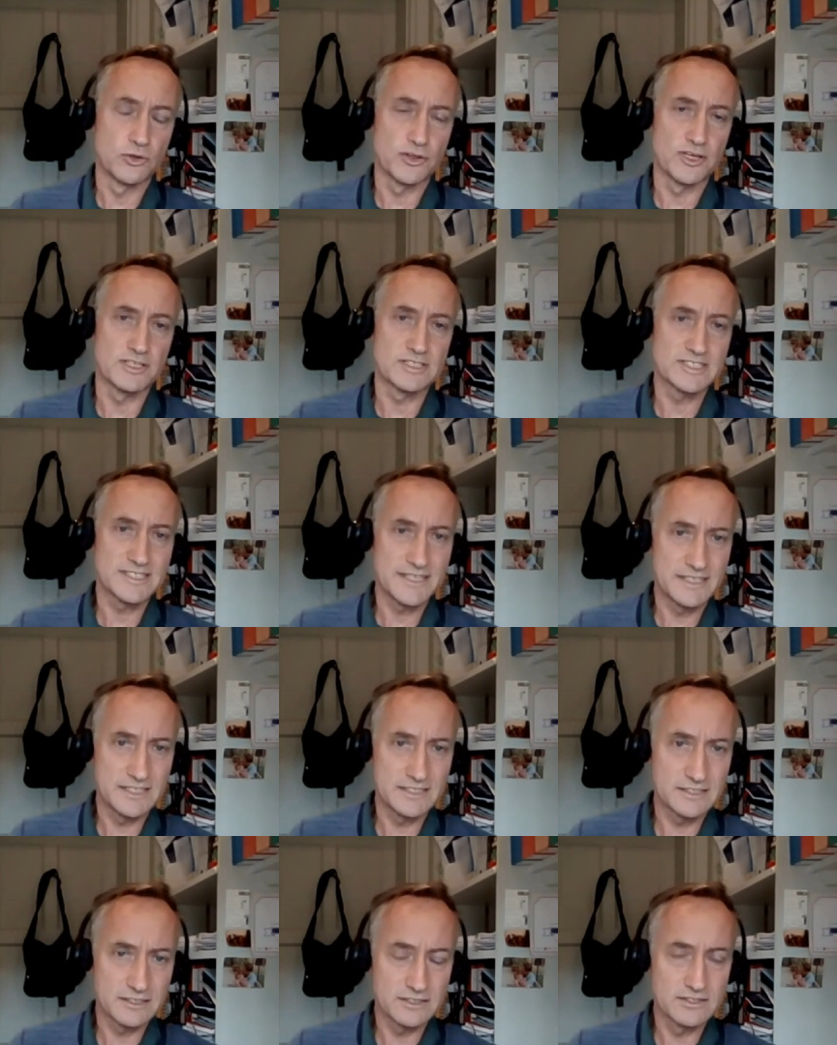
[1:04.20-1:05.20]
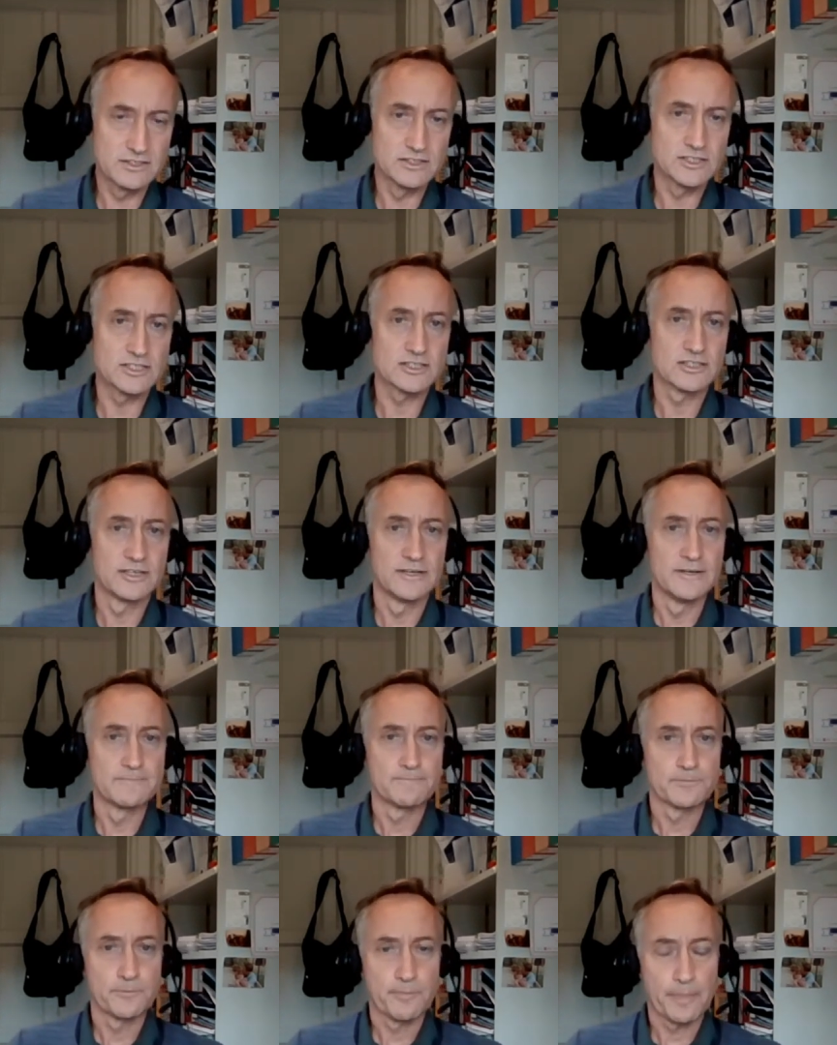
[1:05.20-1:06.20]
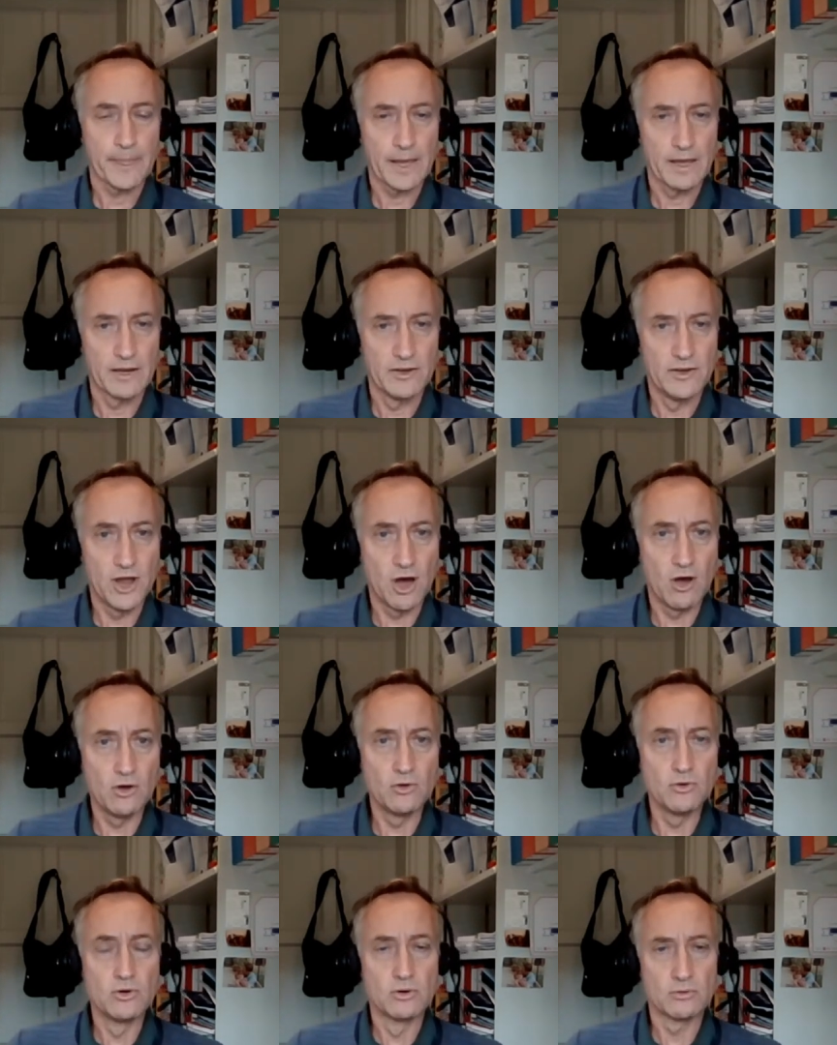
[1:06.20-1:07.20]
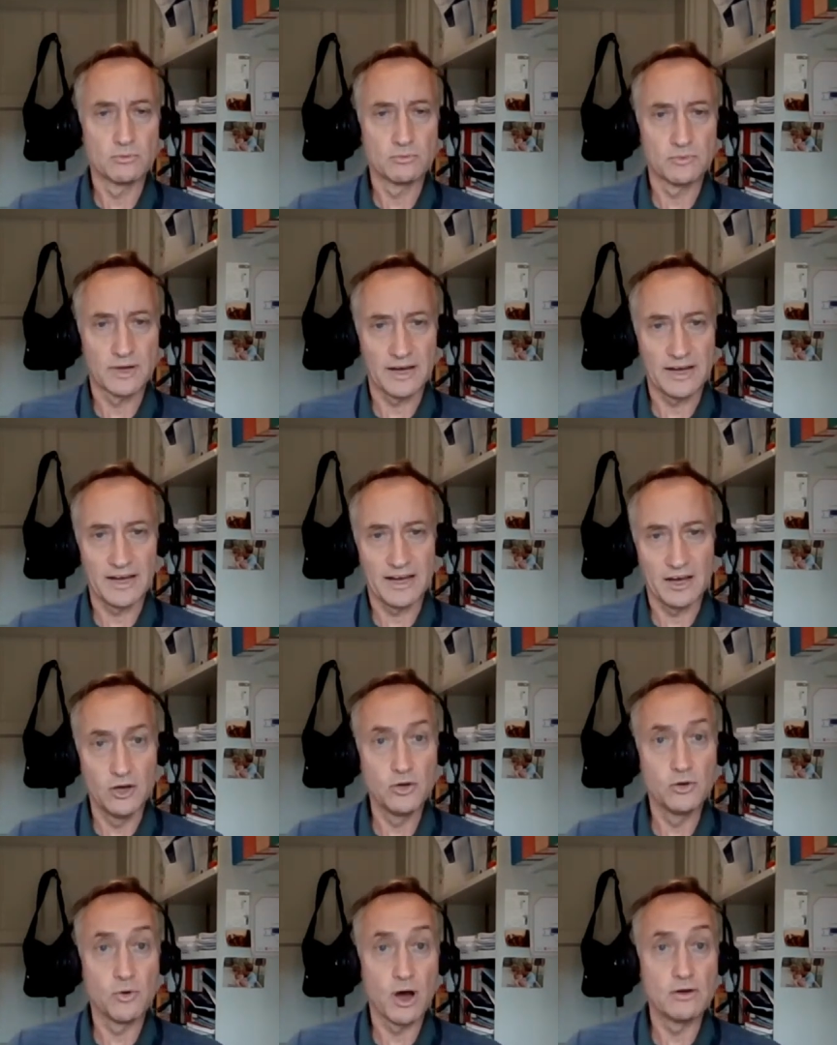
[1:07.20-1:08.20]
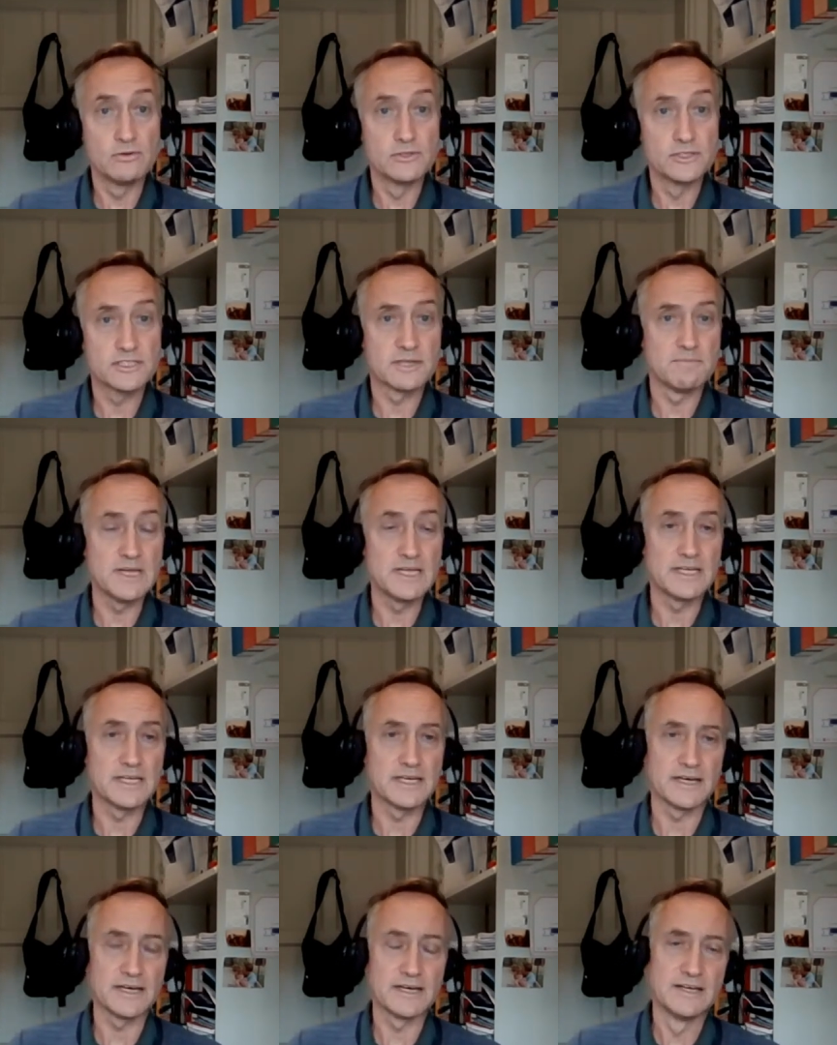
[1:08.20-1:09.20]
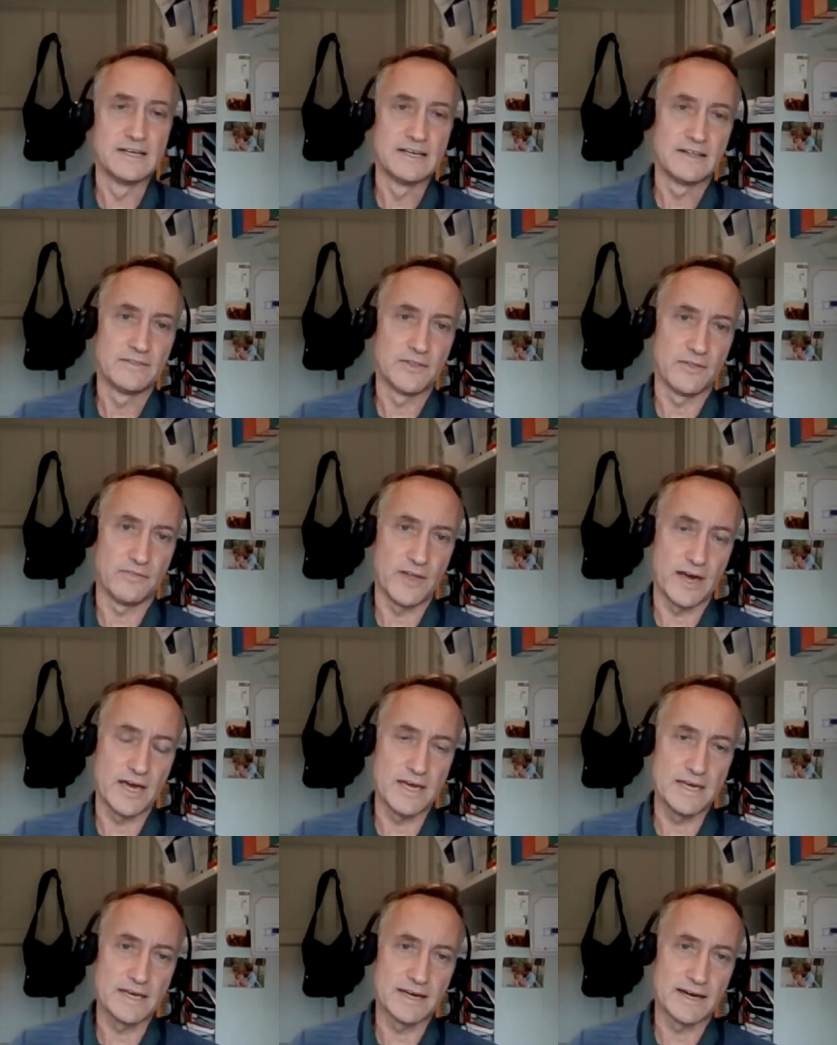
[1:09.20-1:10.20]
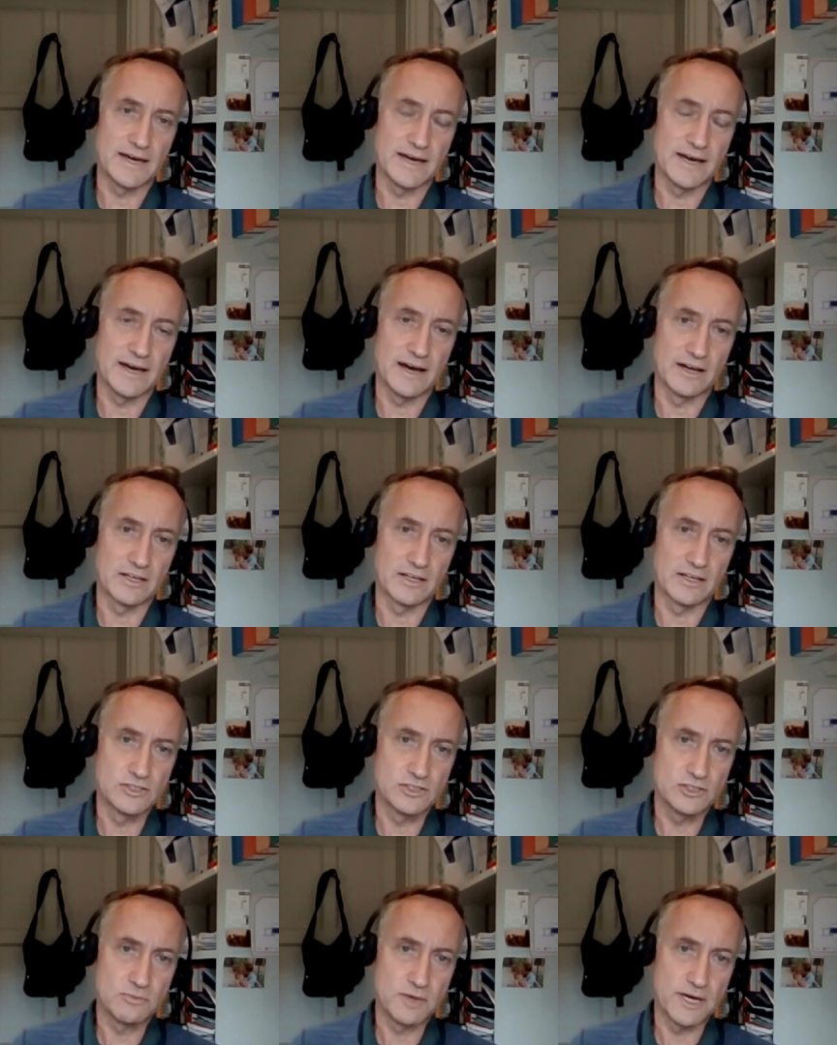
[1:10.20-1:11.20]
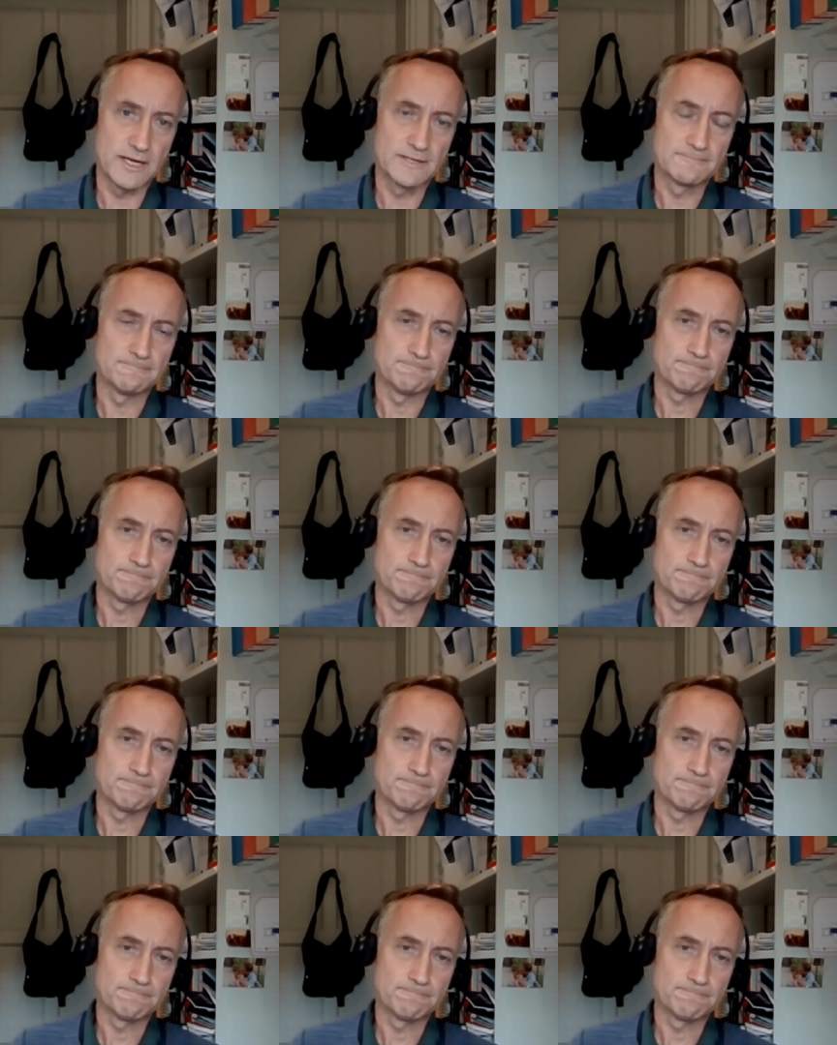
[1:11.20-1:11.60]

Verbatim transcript: that citizens know uh, who owns the media that they uh, are consuming,